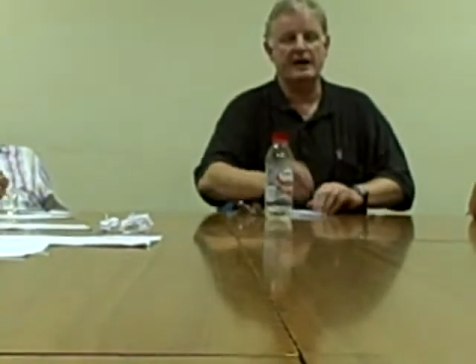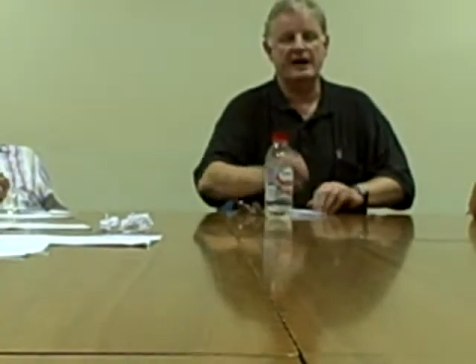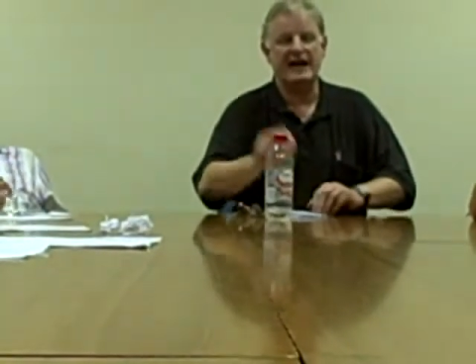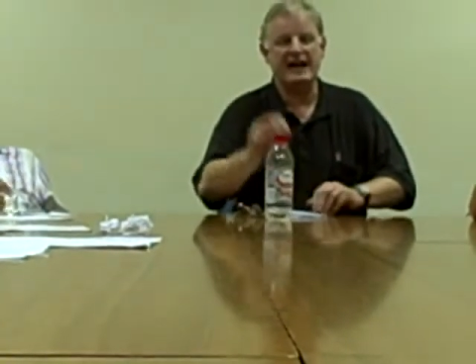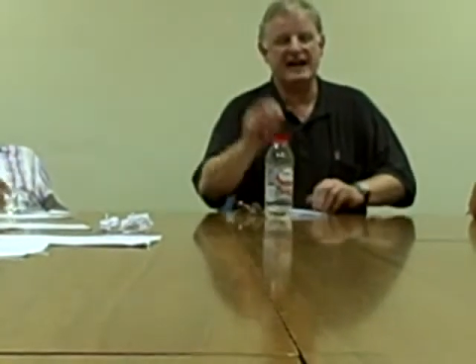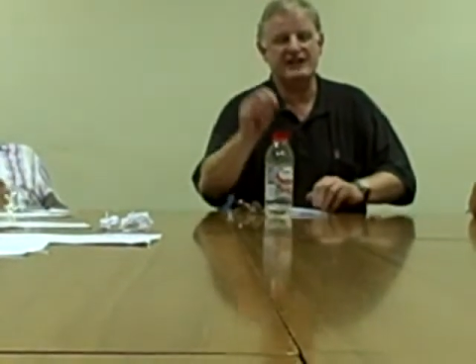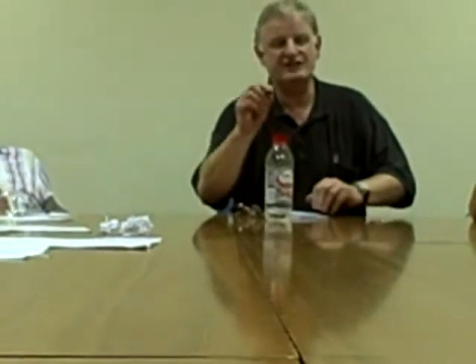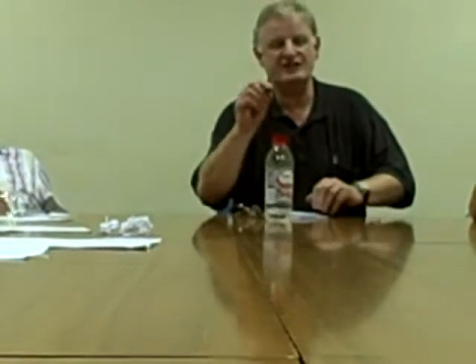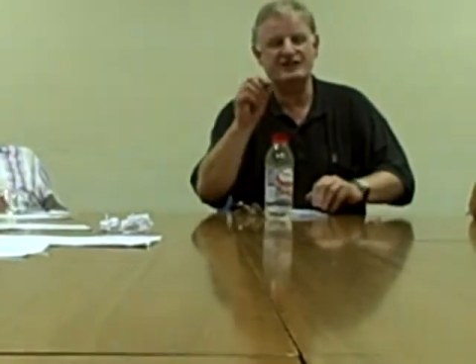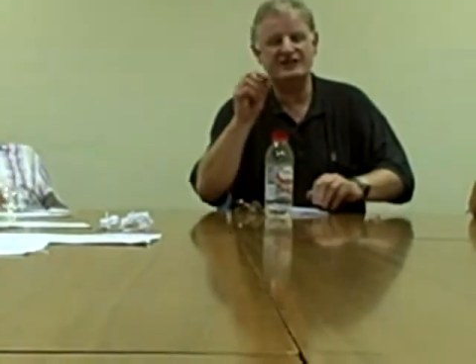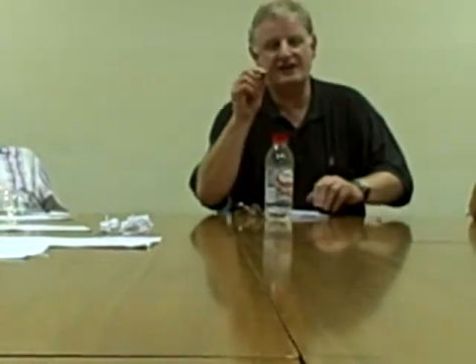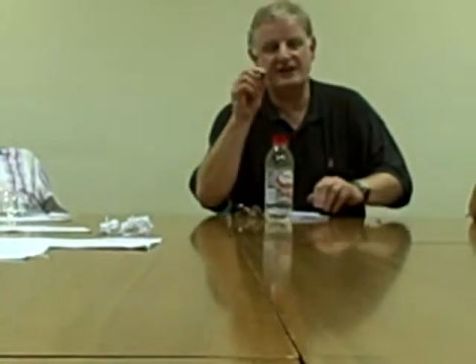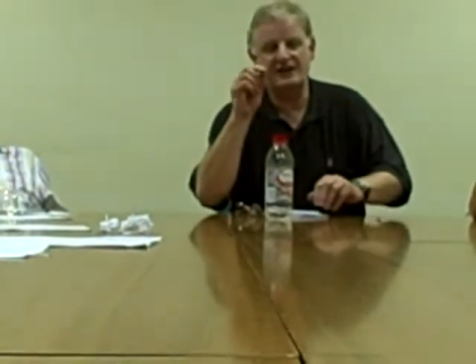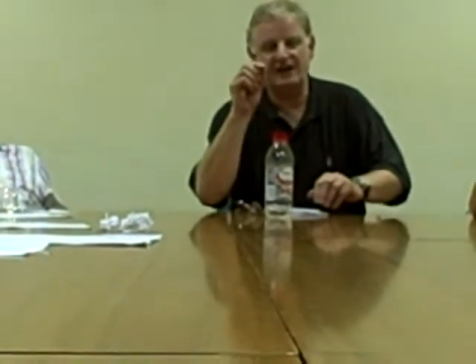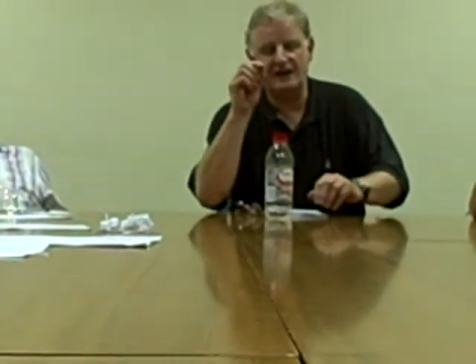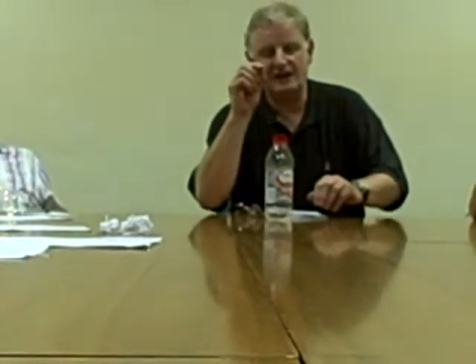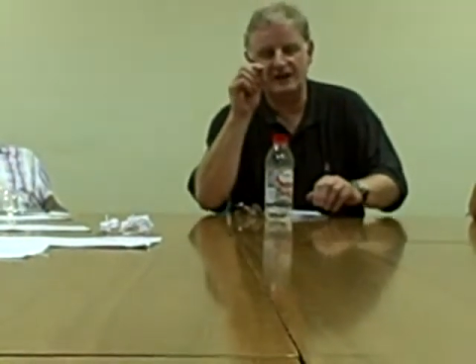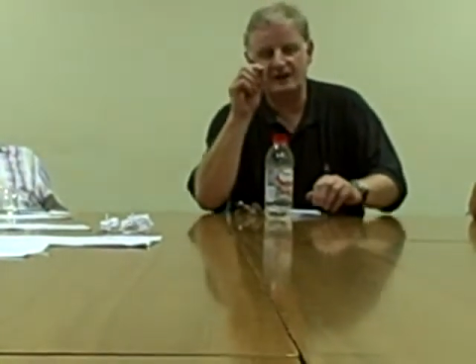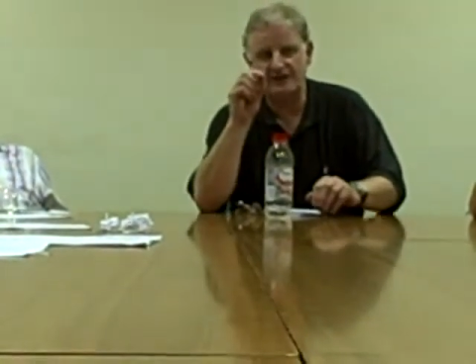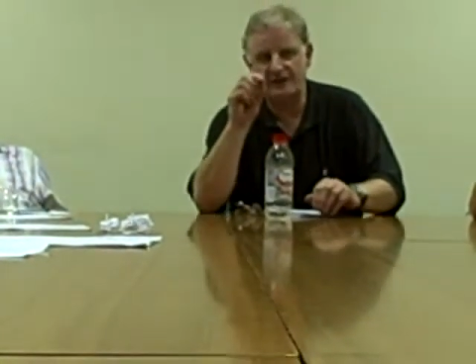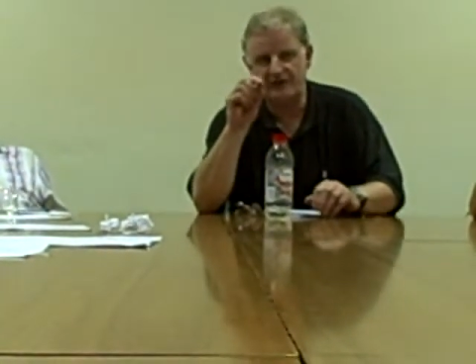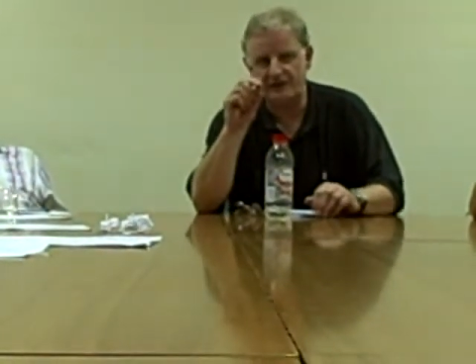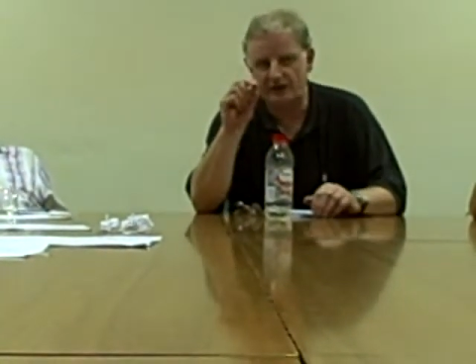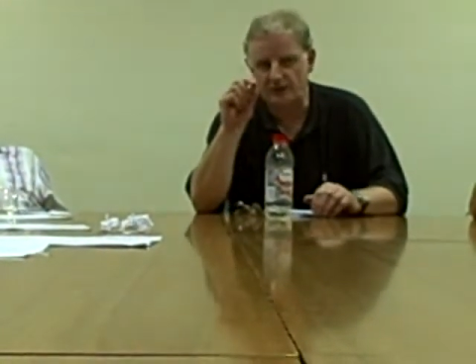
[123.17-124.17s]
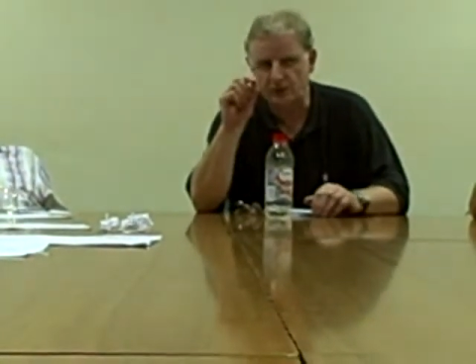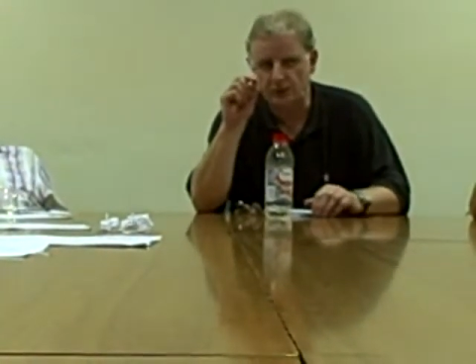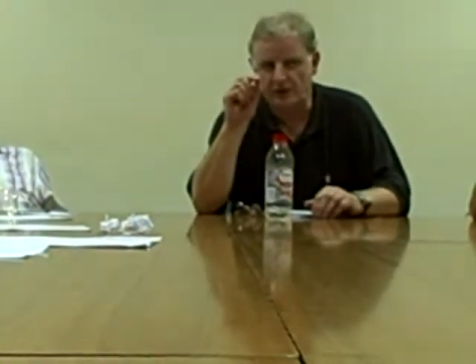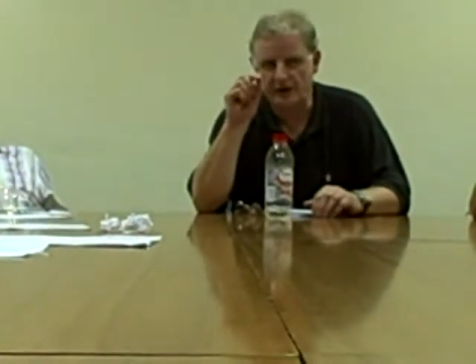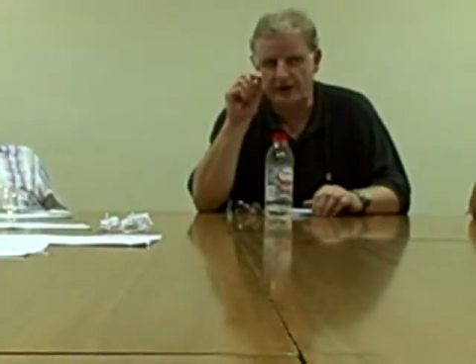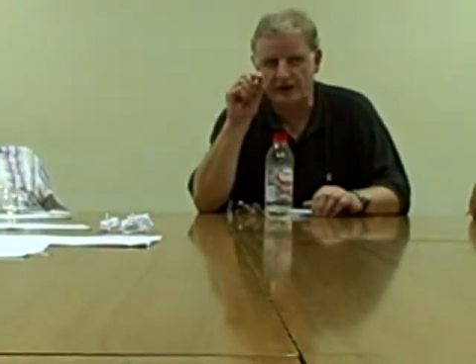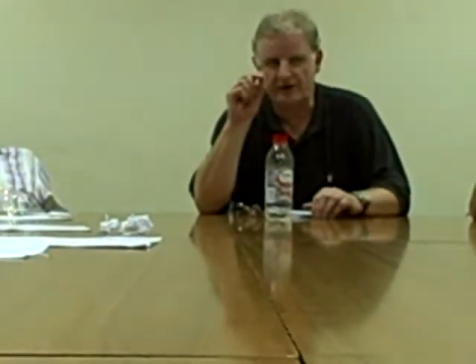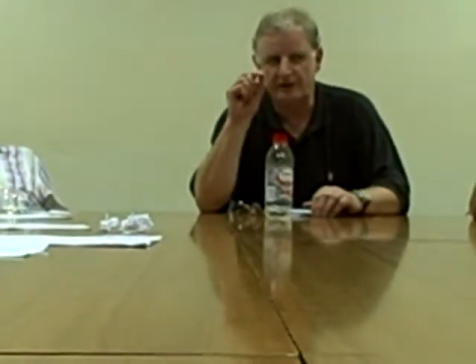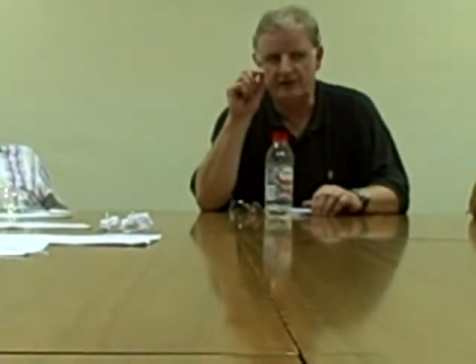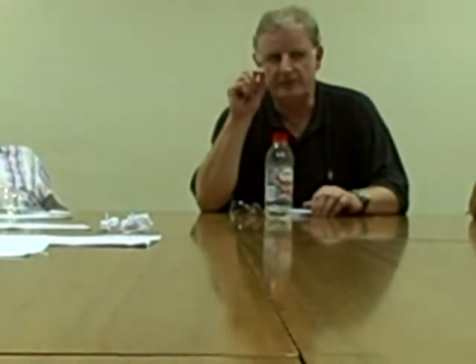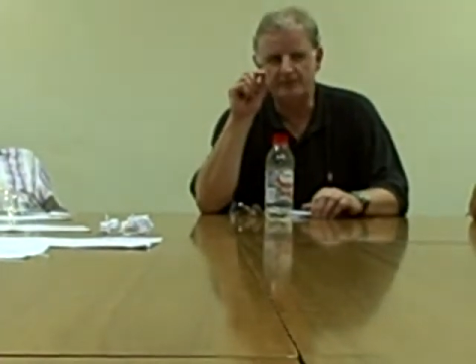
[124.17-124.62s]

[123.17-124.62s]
actually I think one of